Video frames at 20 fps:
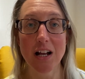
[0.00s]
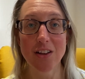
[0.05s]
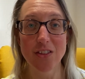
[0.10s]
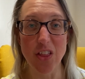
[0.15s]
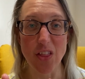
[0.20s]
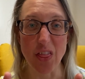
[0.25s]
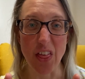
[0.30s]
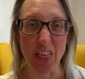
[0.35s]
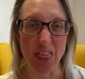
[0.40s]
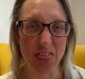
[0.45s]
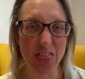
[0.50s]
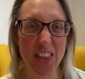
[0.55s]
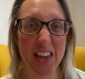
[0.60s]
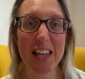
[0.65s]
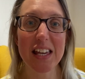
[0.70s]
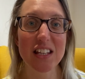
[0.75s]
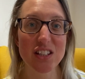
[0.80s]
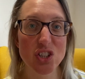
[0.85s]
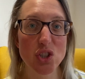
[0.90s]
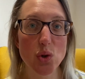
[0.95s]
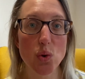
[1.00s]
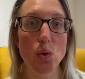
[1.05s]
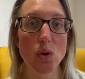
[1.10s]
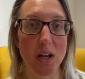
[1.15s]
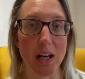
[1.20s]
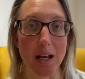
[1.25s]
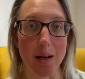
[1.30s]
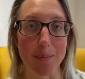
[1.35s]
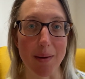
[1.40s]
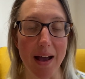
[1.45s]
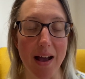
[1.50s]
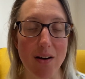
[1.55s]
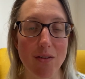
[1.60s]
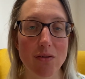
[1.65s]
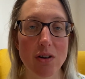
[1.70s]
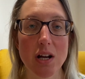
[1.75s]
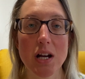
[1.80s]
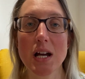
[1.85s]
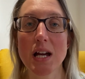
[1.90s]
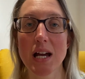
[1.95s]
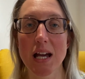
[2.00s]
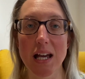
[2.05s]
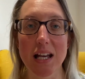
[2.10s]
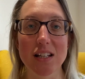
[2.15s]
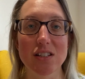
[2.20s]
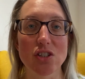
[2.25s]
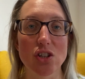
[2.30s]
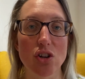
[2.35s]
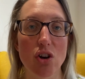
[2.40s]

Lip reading: that the thing it's talking about is the